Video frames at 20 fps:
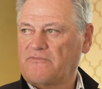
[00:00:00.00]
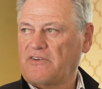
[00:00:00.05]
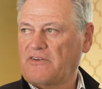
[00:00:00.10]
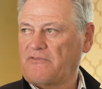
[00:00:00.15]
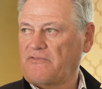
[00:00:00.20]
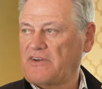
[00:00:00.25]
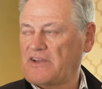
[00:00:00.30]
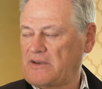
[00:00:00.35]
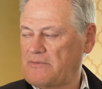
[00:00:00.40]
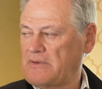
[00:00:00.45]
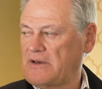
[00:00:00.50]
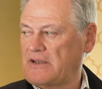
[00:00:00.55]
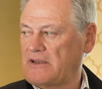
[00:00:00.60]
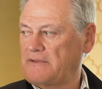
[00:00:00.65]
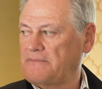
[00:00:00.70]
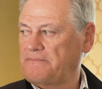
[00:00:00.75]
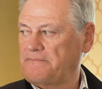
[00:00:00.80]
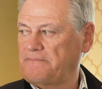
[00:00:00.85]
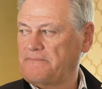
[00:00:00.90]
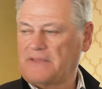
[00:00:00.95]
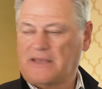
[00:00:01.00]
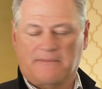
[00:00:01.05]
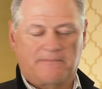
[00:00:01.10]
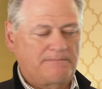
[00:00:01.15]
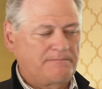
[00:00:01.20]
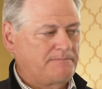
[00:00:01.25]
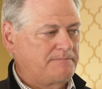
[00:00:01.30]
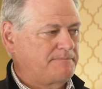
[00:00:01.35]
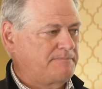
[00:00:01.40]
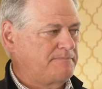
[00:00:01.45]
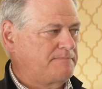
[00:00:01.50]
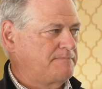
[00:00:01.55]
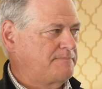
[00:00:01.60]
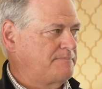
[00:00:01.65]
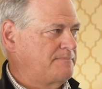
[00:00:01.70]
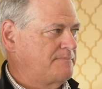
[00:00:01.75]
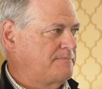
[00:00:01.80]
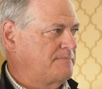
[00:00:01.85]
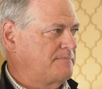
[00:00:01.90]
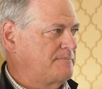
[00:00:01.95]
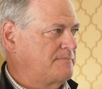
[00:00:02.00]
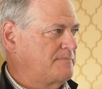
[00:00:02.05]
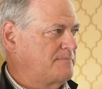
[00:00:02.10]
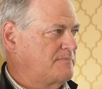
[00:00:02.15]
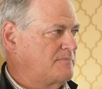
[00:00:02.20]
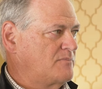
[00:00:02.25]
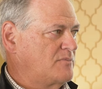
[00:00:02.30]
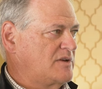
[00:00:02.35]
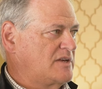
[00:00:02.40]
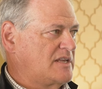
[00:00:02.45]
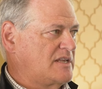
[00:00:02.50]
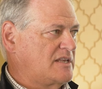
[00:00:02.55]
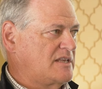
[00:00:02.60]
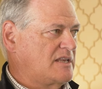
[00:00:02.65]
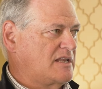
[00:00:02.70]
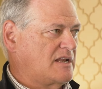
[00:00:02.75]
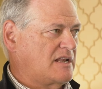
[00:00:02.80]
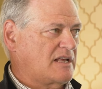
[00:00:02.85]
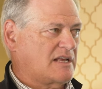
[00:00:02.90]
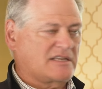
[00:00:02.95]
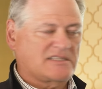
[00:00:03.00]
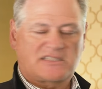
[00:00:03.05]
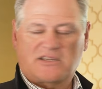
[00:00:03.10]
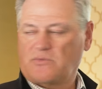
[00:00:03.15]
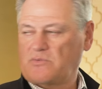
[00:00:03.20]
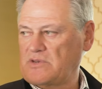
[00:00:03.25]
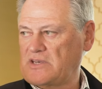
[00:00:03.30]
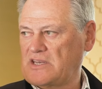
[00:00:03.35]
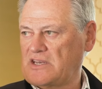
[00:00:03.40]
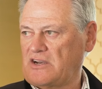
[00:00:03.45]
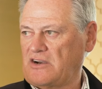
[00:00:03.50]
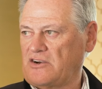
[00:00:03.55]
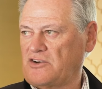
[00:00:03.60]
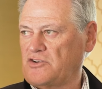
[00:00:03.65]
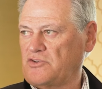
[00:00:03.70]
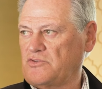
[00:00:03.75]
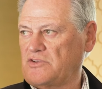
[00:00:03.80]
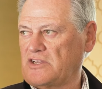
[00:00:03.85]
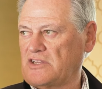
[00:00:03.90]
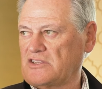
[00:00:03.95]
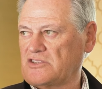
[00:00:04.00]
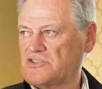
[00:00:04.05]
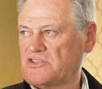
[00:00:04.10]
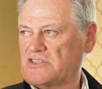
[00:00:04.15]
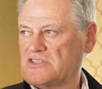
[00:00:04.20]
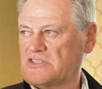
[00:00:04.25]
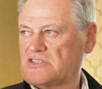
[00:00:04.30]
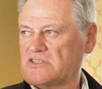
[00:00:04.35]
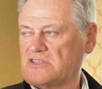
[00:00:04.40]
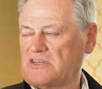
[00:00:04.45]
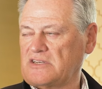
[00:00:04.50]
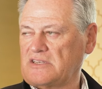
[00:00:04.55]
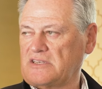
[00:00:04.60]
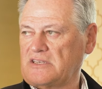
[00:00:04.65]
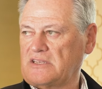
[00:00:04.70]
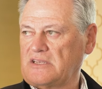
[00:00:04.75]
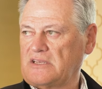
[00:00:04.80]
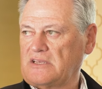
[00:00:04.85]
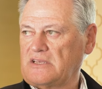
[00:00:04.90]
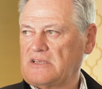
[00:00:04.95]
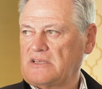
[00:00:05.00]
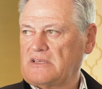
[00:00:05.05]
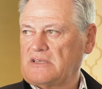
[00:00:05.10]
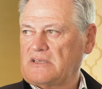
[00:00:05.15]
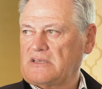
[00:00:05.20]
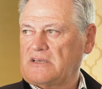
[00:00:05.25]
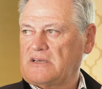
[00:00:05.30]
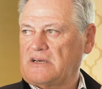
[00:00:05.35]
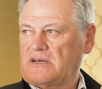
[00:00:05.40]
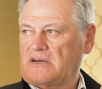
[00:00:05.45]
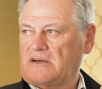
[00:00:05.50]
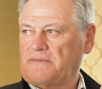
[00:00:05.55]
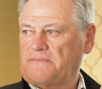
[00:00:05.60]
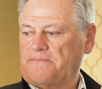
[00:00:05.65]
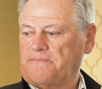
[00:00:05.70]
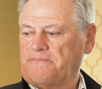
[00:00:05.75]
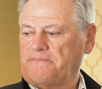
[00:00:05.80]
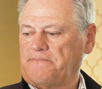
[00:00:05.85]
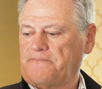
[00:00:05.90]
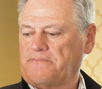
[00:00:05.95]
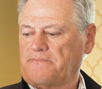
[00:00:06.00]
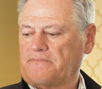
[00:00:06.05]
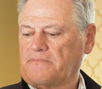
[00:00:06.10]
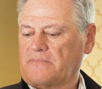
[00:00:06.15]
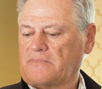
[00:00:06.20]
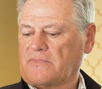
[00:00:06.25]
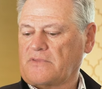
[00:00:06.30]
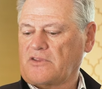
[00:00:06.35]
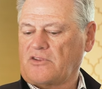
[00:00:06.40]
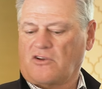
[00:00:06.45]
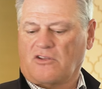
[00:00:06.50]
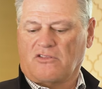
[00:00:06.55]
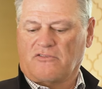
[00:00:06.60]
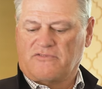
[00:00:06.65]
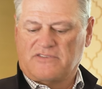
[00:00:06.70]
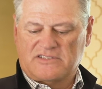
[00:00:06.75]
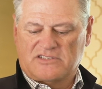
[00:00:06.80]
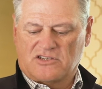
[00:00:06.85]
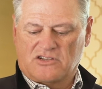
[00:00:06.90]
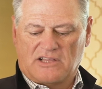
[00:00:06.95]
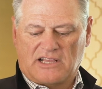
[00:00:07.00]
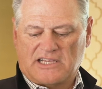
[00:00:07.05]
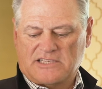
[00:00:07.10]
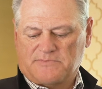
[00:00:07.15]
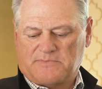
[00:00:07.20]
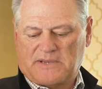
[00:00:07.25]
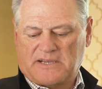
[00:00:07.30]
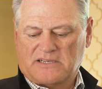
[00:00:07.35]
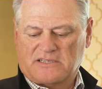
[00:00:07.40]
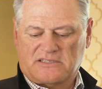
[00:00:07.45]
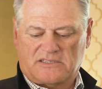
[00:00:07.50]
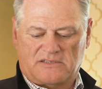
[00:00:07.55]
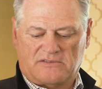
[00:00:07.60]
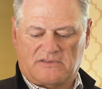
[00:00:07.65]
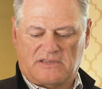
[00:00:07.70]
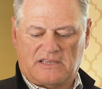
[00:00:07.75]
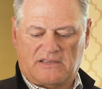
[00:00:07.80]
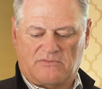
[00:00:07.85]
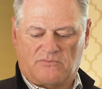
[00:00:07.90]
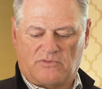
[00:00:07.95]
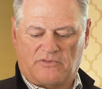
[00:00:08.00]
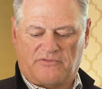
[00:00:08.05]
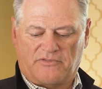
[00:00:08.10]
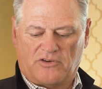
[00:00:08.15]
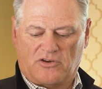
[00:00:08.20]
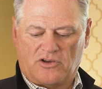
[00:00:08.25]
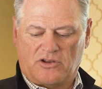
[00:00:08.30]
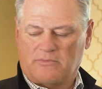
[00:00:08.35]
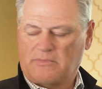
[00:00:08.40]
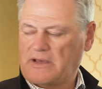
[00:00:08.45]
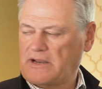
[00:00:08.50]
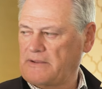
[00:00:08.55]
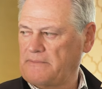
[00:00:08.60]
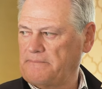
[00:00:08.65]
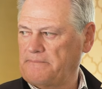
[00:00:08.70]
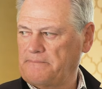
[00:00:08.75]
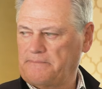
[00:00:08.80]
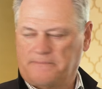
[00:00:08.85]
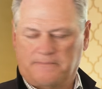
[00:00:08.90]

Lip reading: Yeah, felt fine about it. Yep. We did, like I said, we did our due diligence on all the physical aspects, and we feel good about him.